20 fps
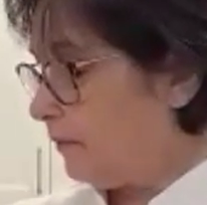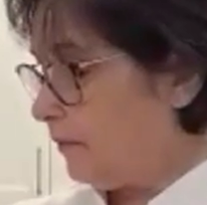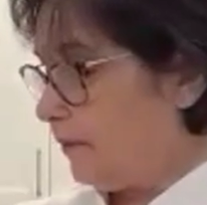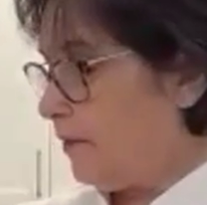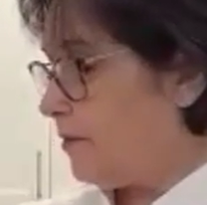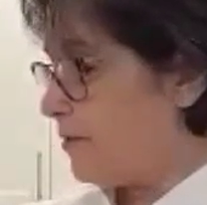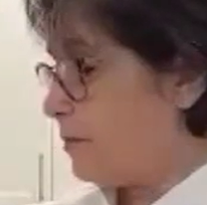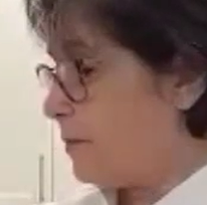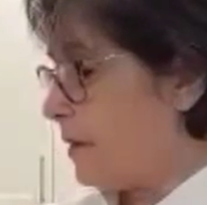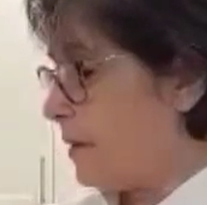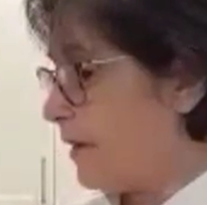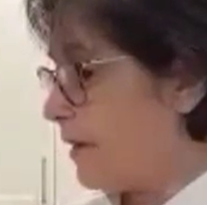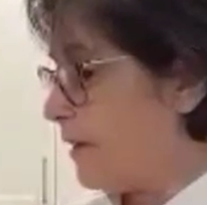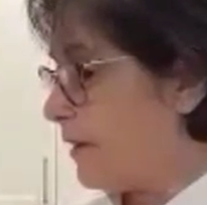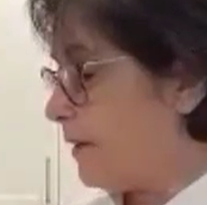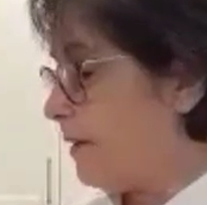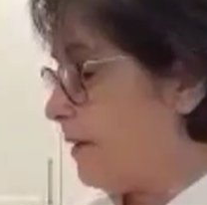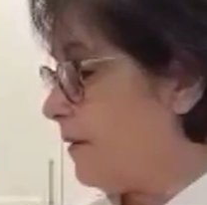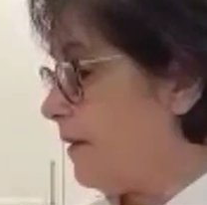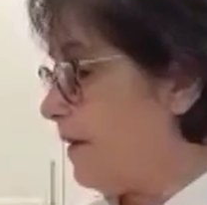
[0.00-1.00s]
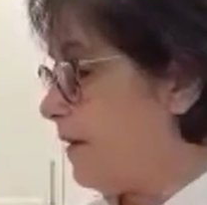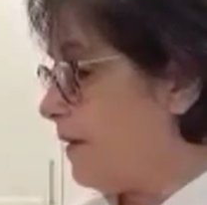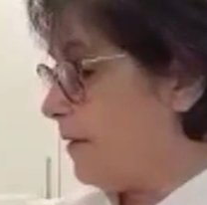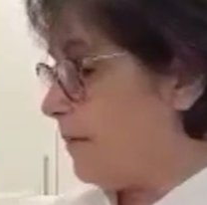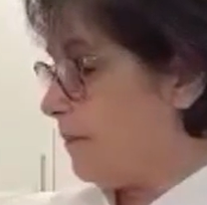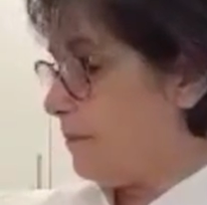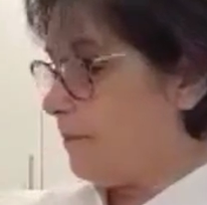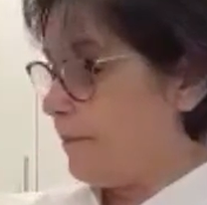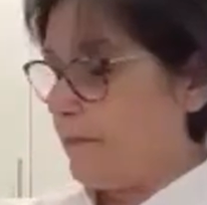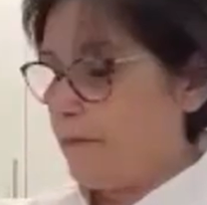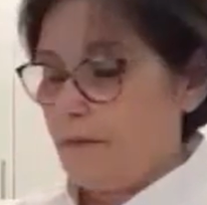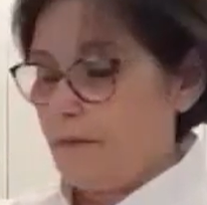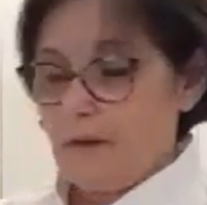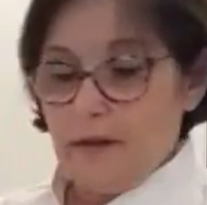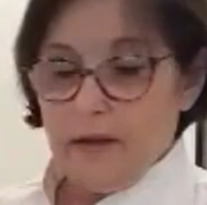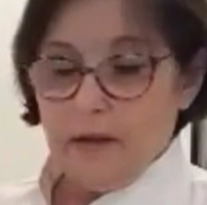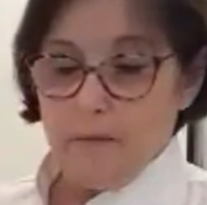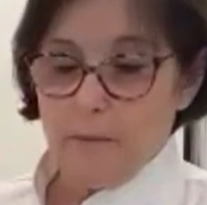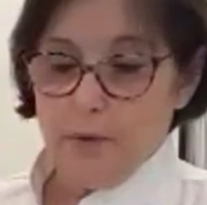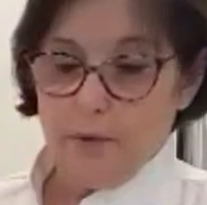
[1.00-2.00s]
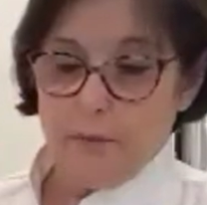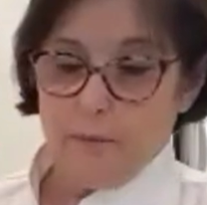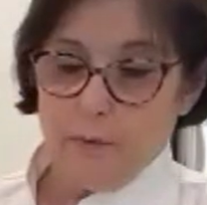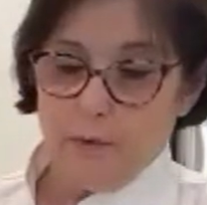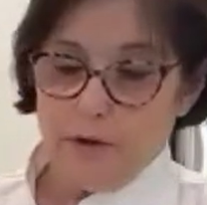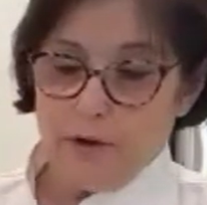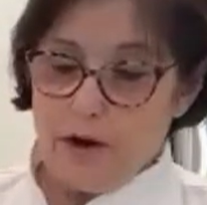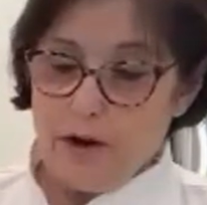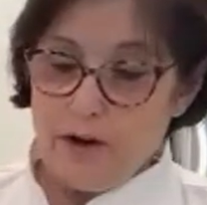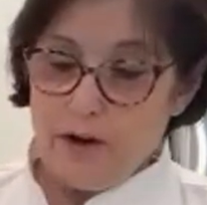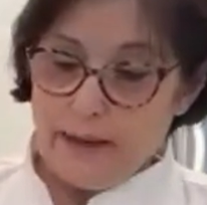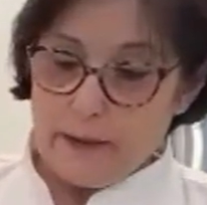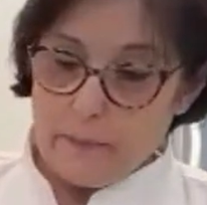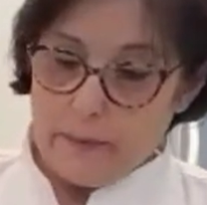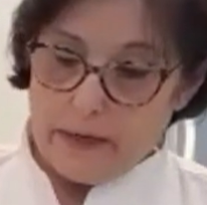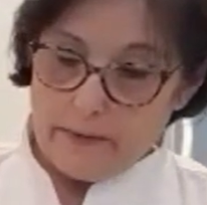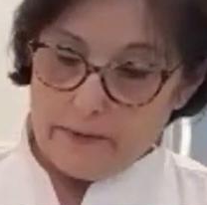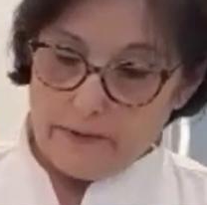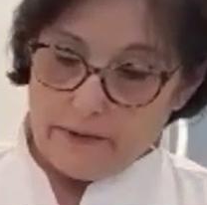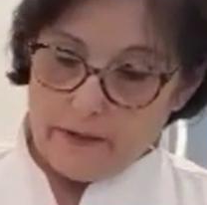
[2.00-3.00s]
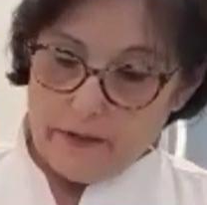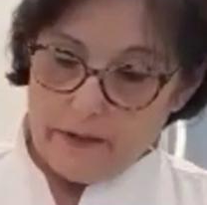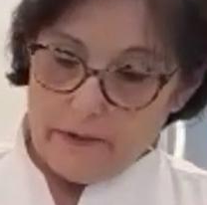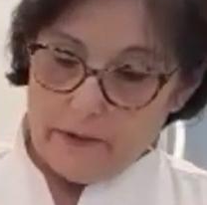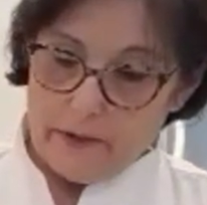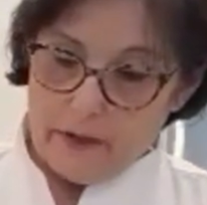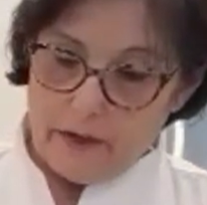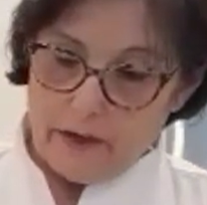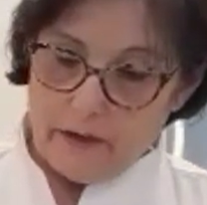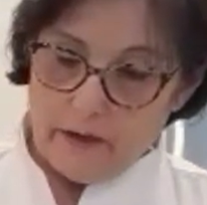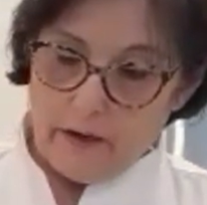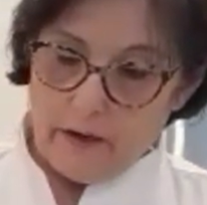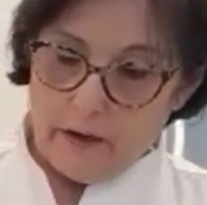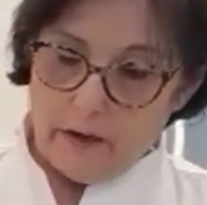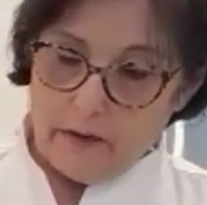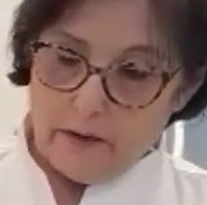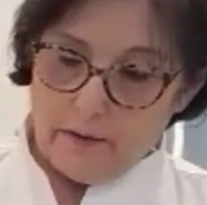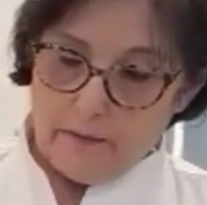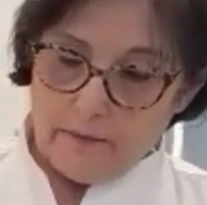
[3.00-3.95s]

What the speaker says: There's my, put more garlic powder on, yeah.